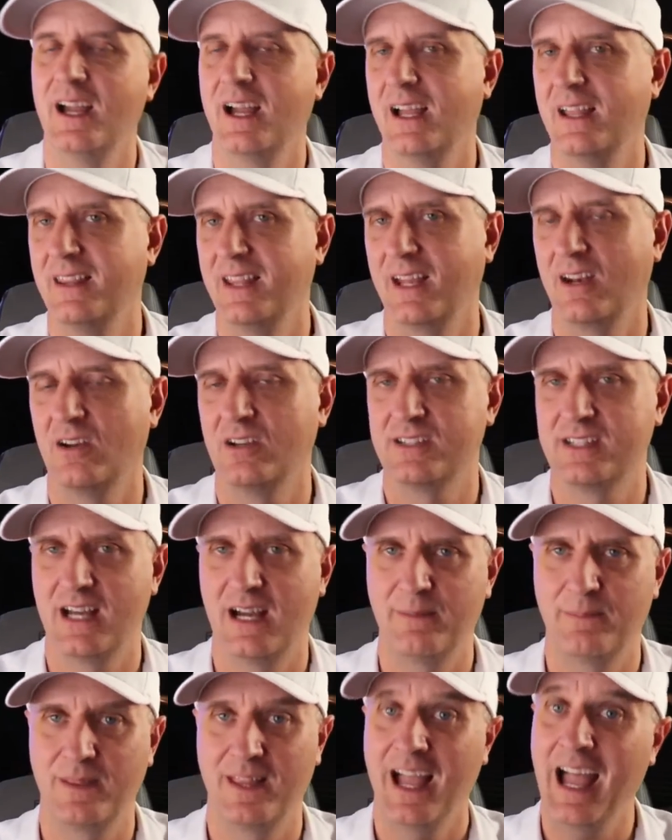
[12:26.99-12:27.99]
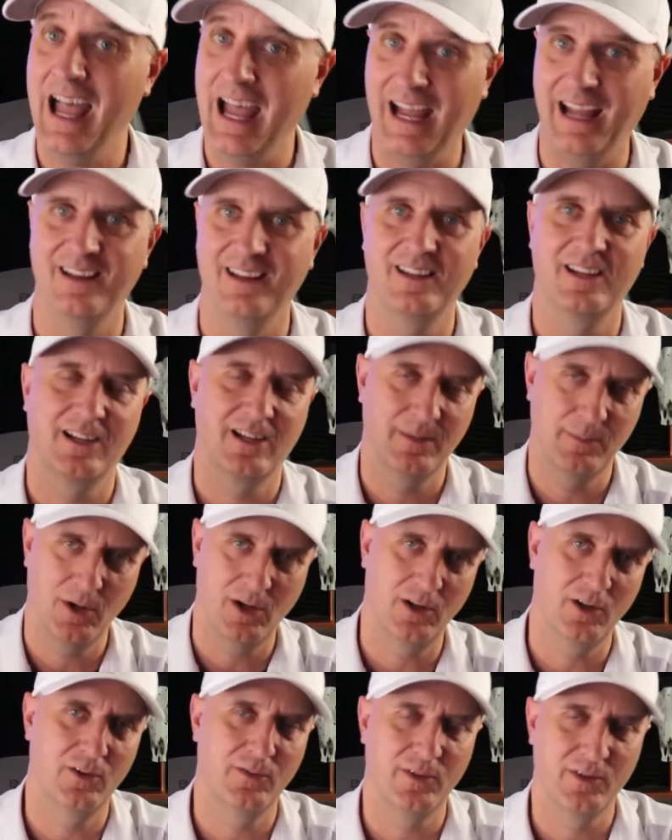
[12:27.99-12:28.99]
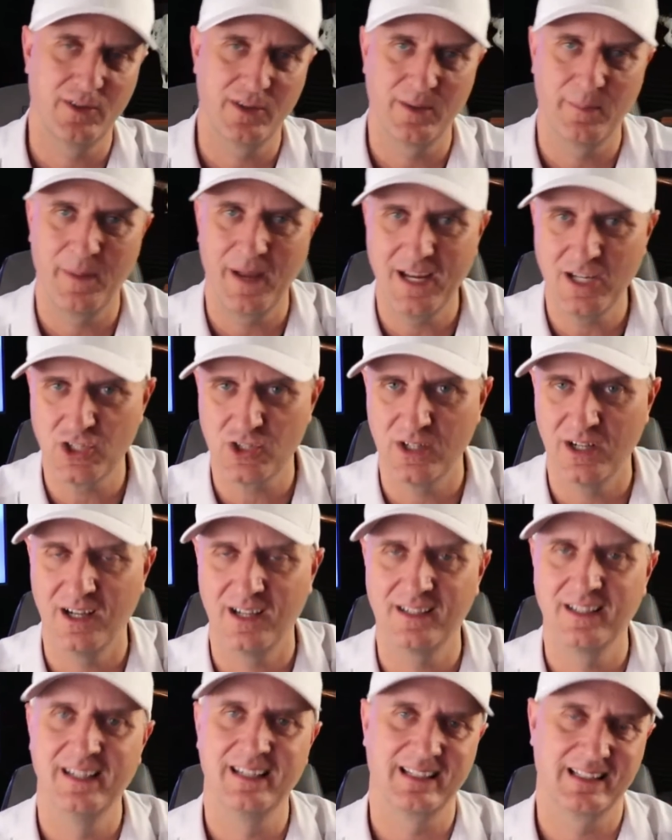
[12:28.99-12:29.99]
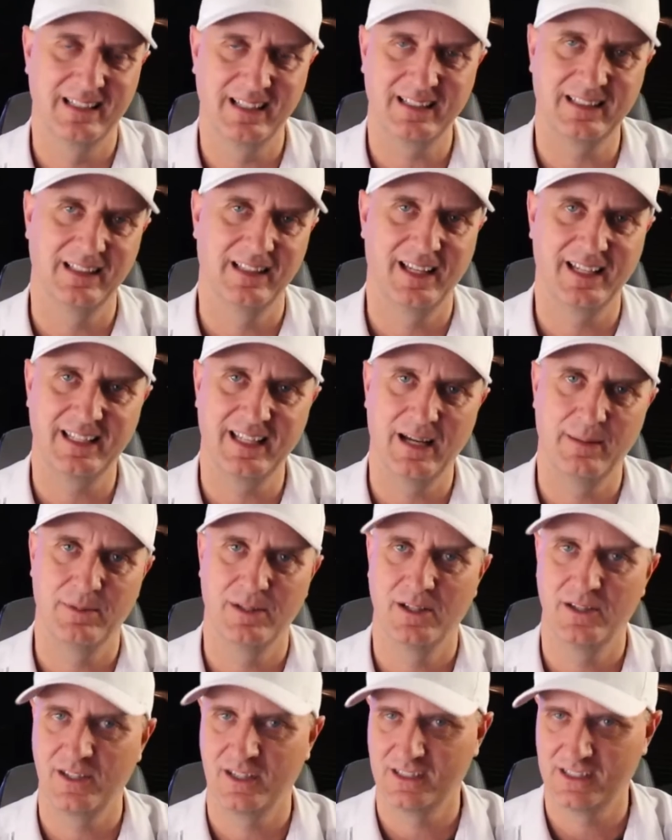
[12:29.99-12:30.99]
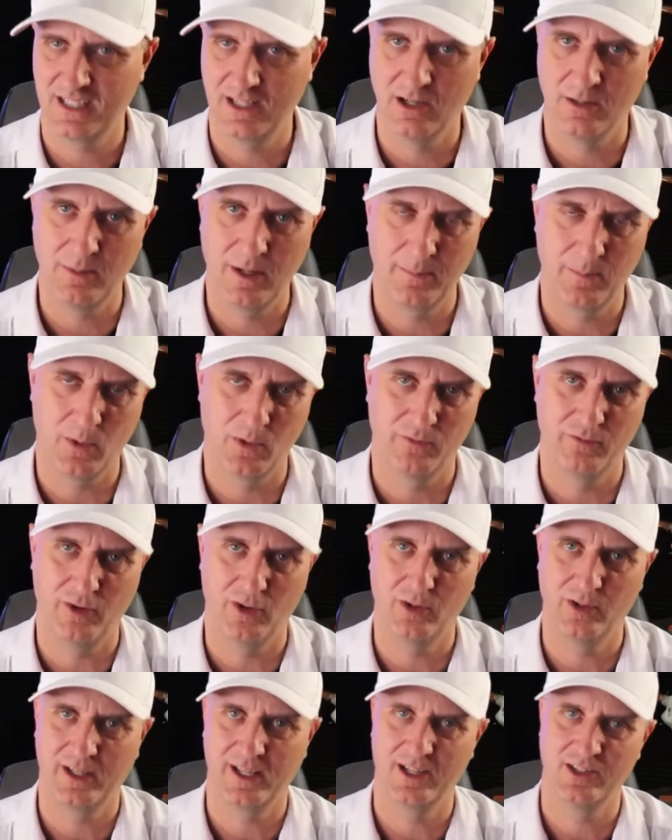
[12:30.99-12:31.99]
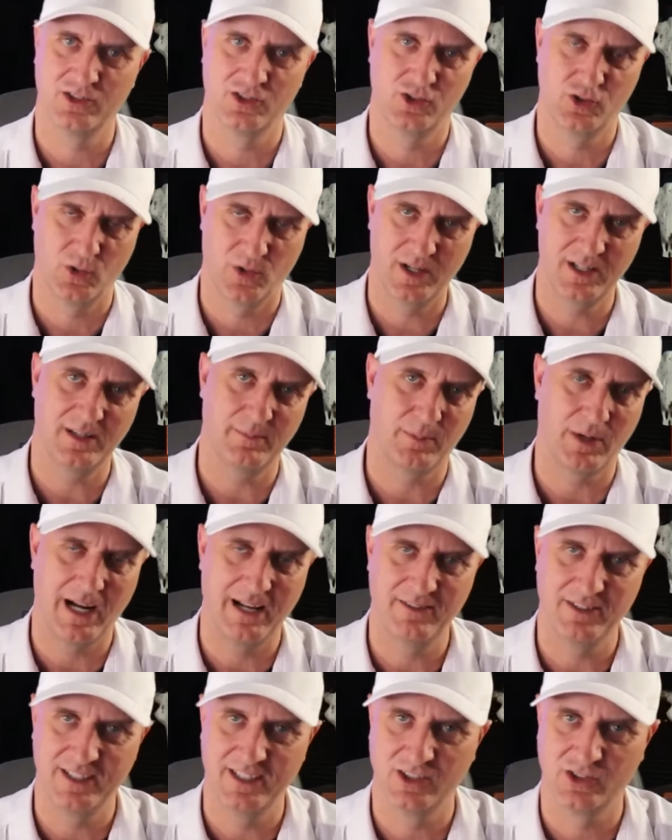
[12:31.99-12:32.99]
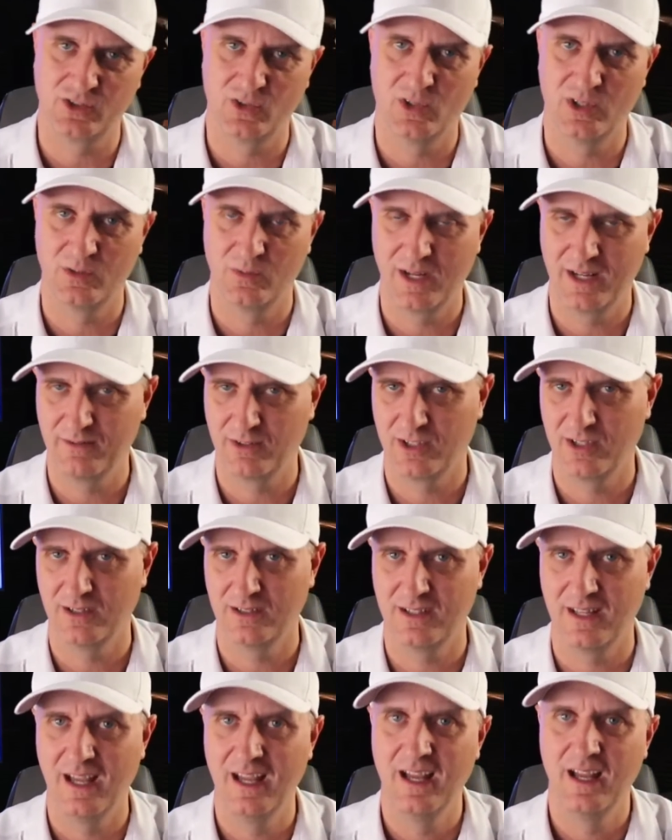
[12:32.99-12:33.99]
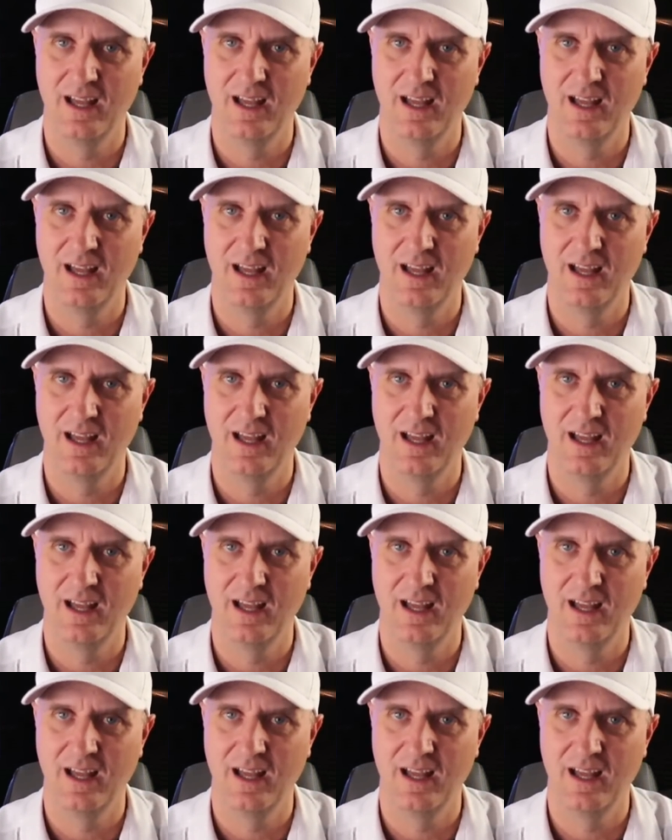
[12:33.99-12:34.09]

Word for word: And then on top of that, you come on over to the Patreon, click the link down below. You can see all my portfolios, join the private Discord. And we have a good